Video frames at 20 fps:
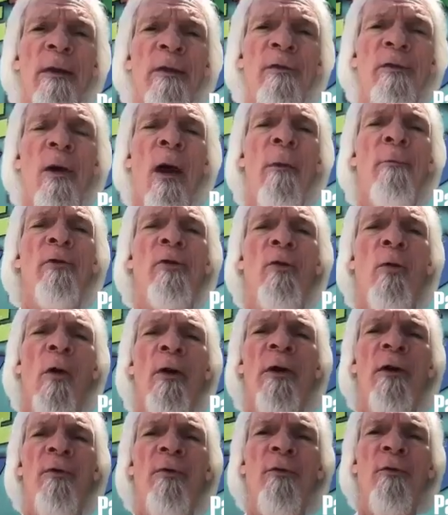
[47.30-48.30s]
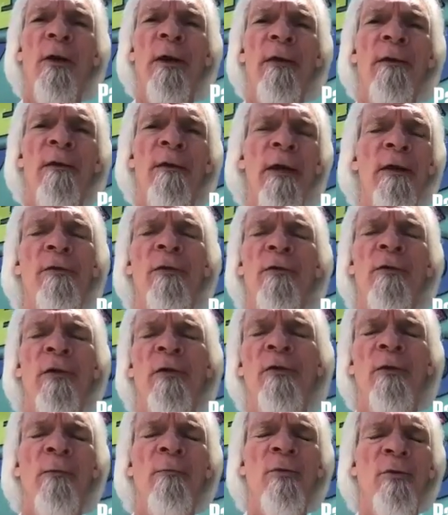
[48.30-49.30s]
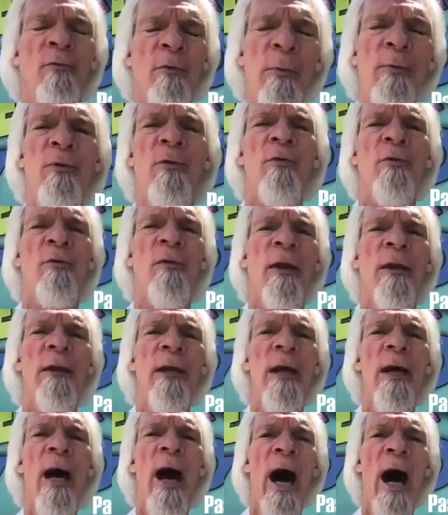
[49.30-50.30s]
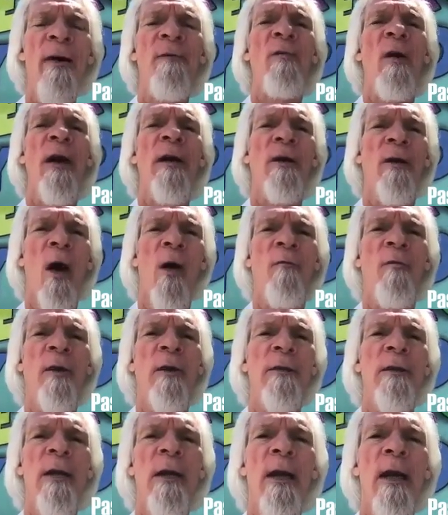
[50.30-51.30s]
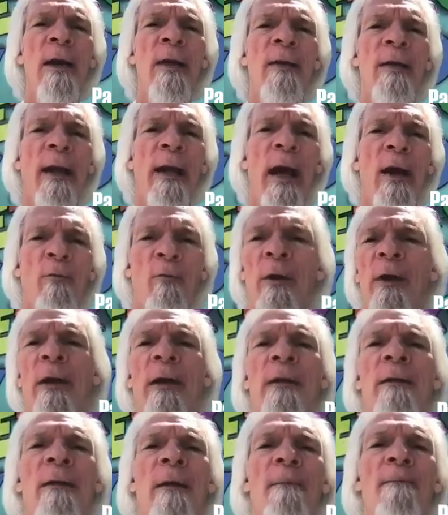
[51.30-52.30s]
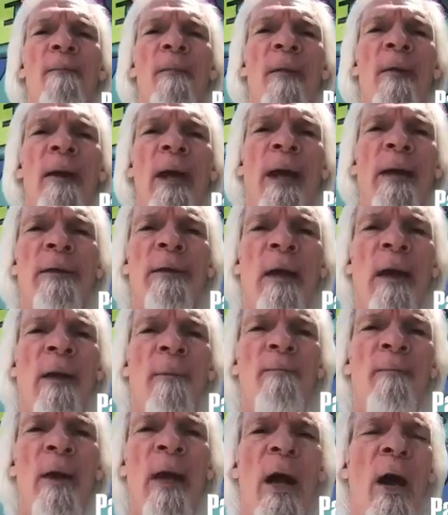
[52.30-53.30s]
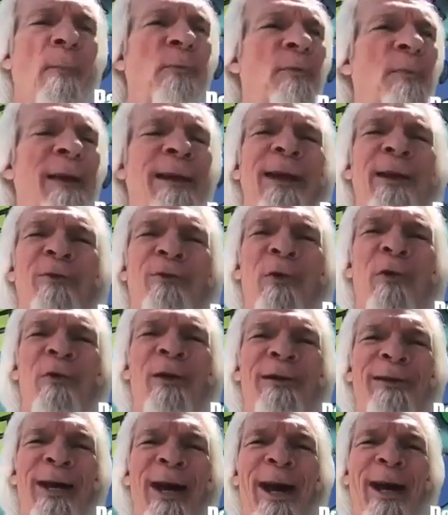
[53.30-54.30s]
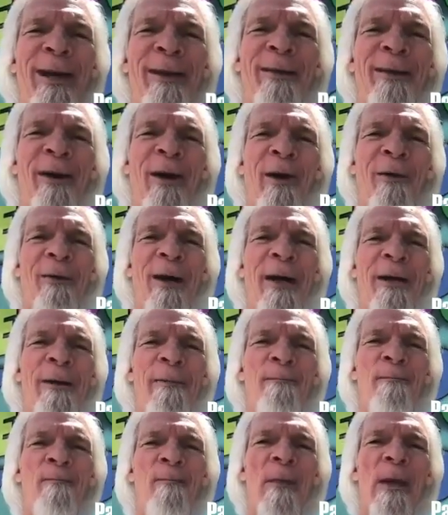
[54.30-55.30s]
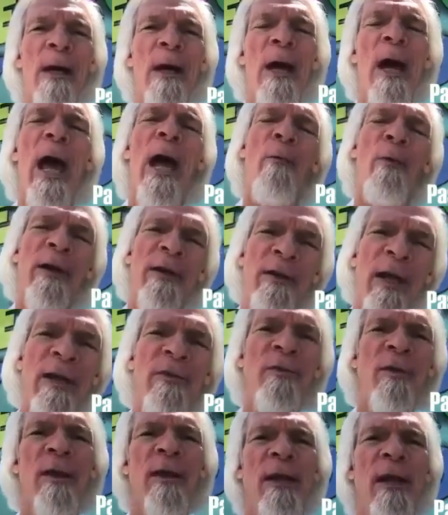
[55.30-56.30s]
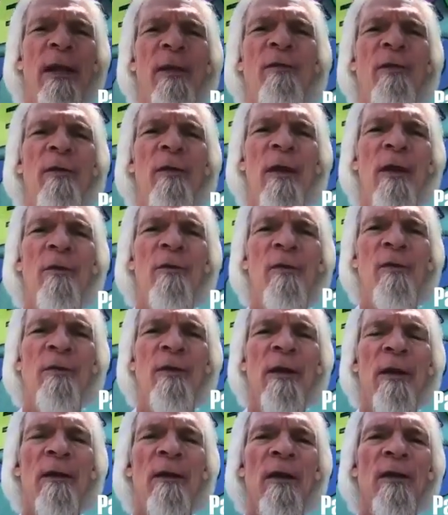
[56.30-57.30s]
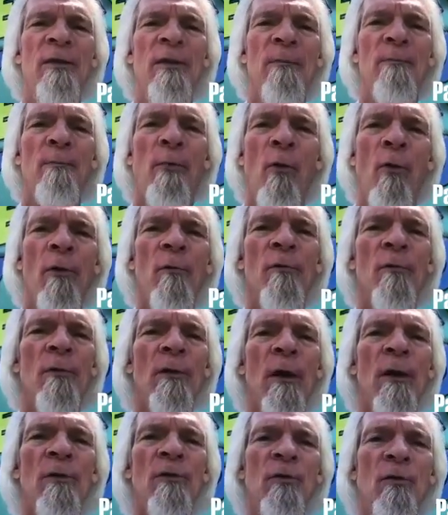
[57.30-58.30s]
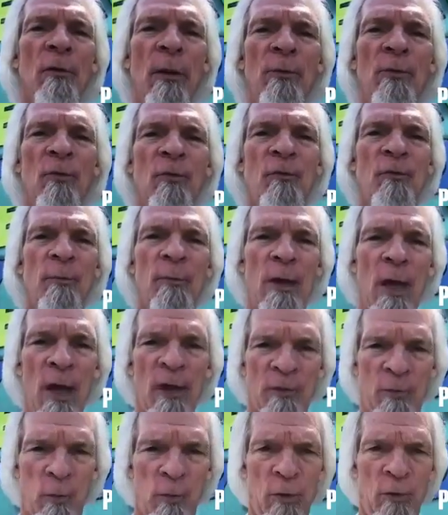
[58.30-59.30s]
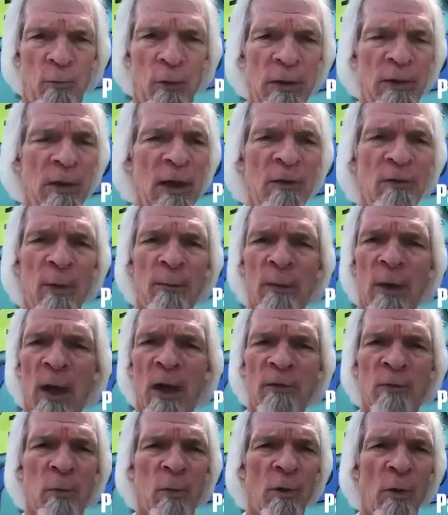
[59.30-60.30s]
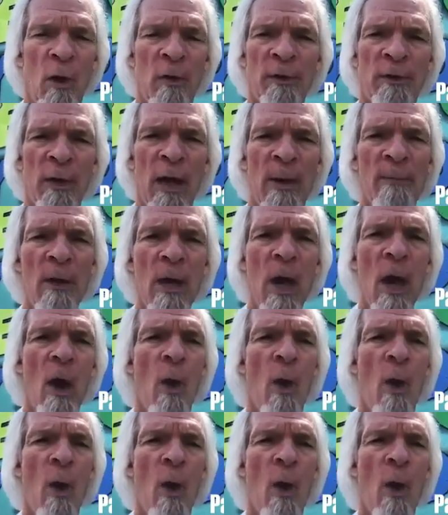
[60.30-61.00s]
Psalms 23. These are just some scriptures that I find comforting that I read that helps me get through the day, alrighty? And we teach the kids in the inner city these important scriptures from God's Word. We teach them God's Word all the time.